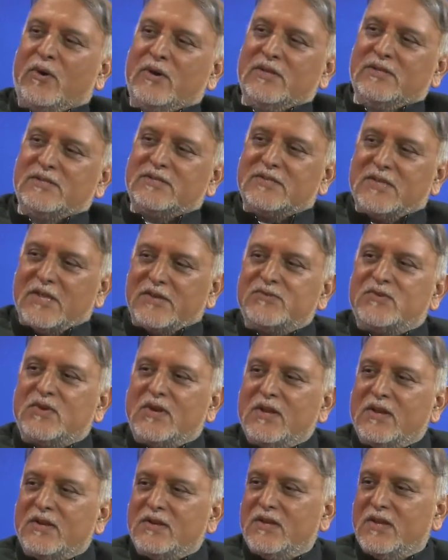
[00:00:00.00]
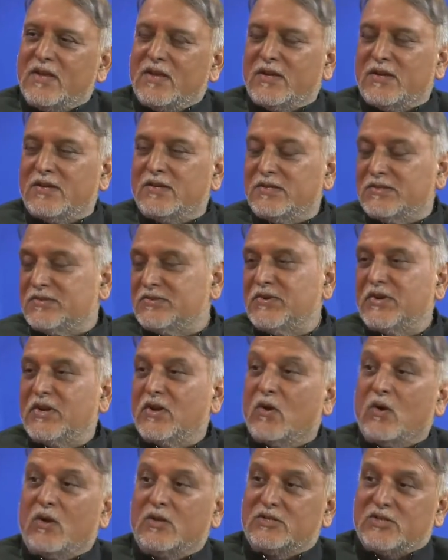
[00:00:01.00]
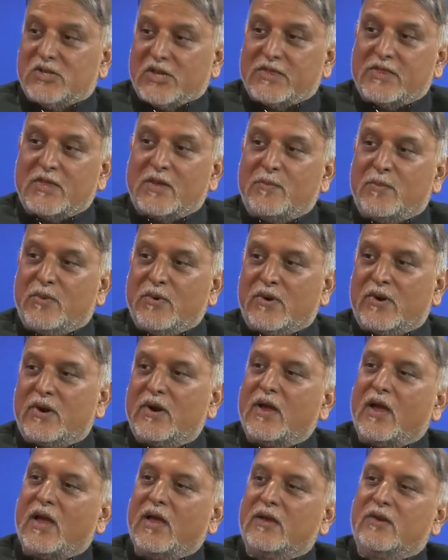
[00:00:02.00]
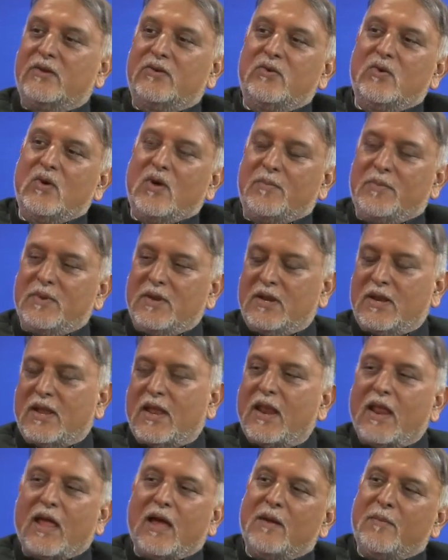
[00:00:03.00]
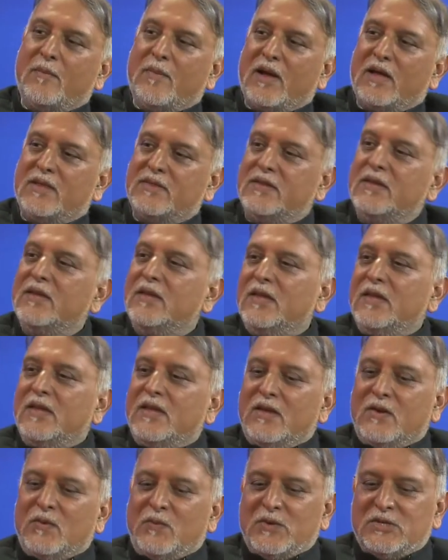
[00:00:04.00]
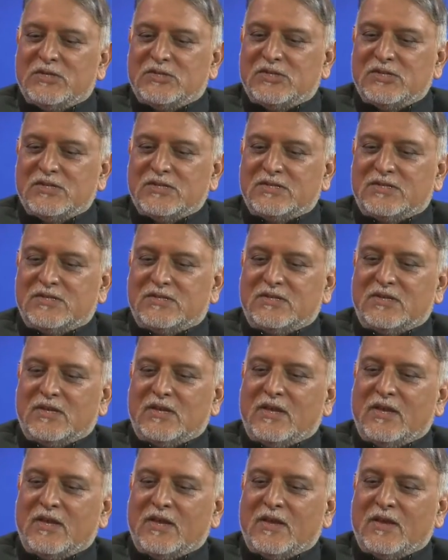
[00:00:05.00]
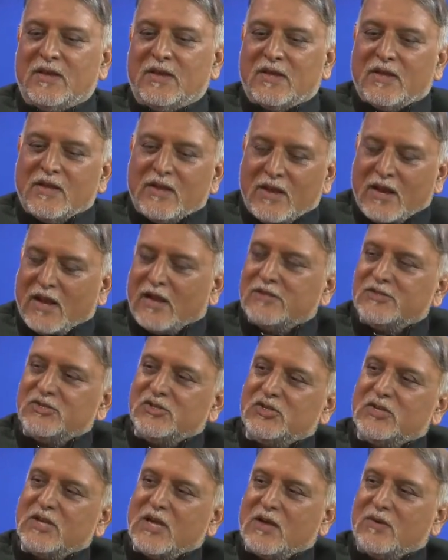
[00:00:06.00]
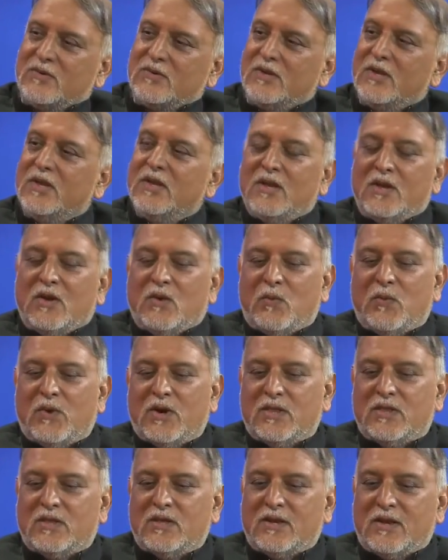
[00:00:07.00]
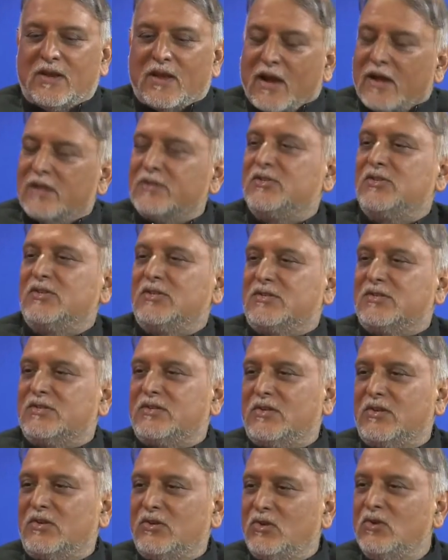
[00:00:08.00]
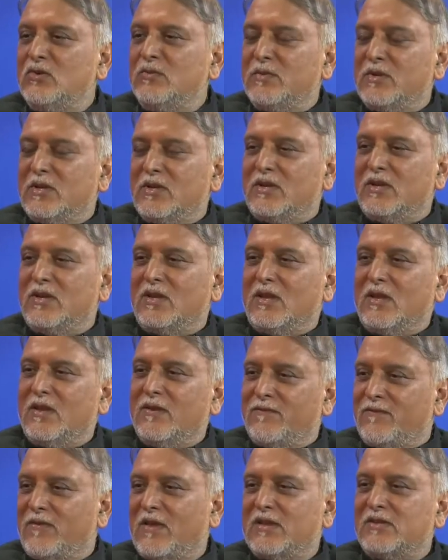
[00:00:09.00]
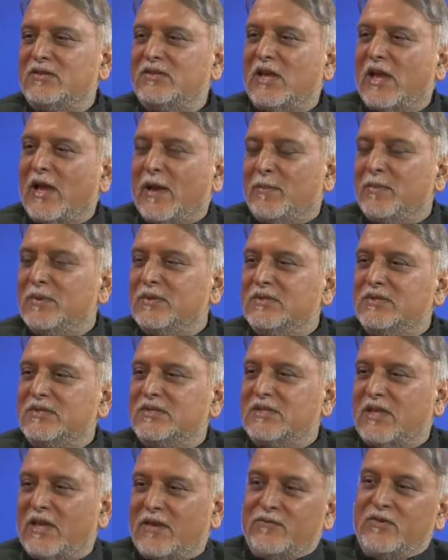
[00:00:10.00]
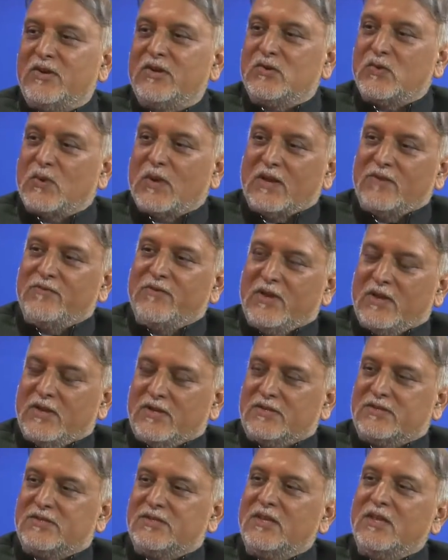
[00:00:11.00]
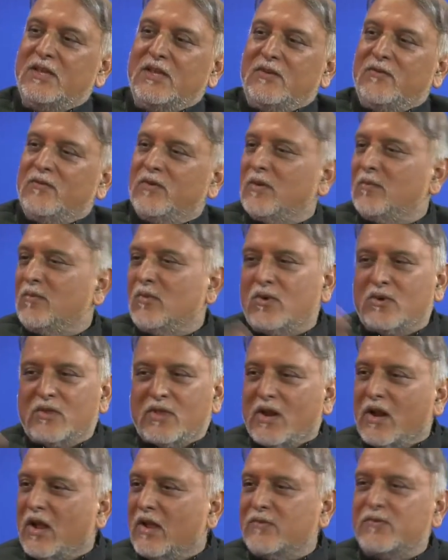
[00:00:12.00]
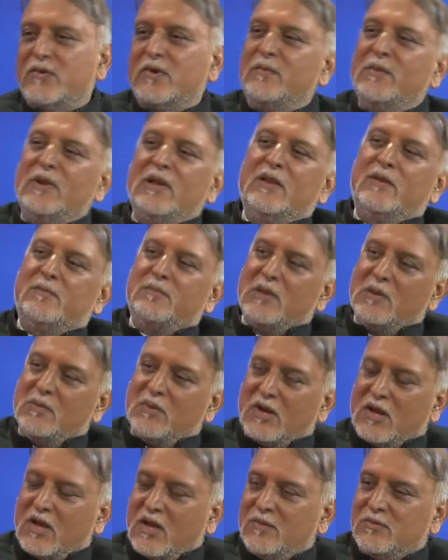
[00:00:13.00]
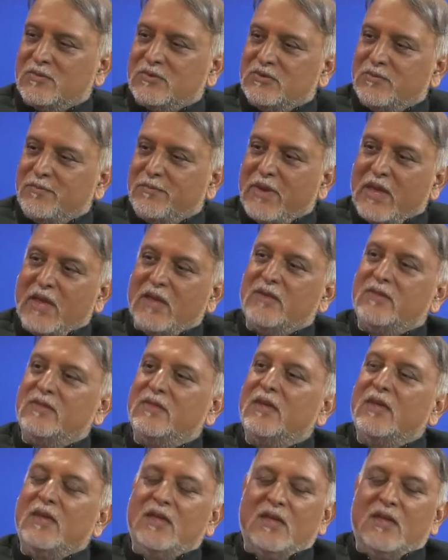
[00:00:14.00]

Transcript: I was born in central India in a district called Chhatarpur. I grew up in Allahabad, which is a large town where the largest human event happens every 12 years, where more than 100 million people come to bathe